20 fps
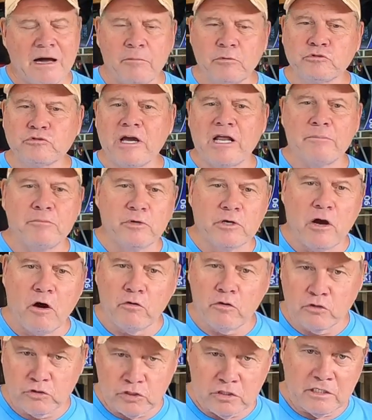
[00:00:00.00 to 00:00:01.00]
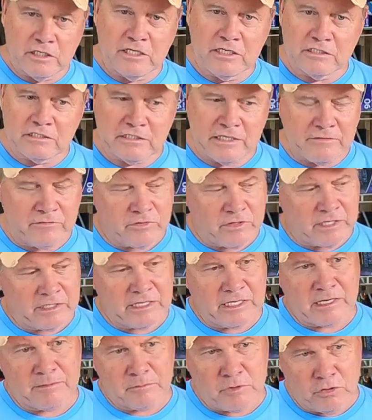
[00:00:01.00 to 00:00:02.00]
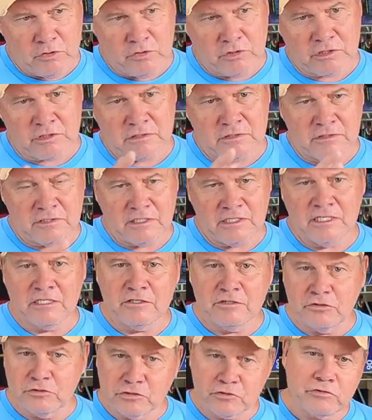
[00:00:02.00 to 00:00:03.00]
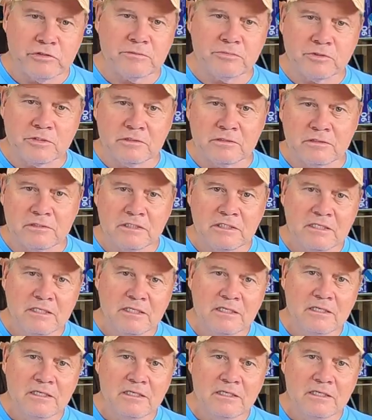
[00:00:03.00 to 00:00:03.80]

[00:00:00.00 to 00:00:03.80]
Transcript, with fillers: I'm gonna try to put all those links, everything that I'm using in the description.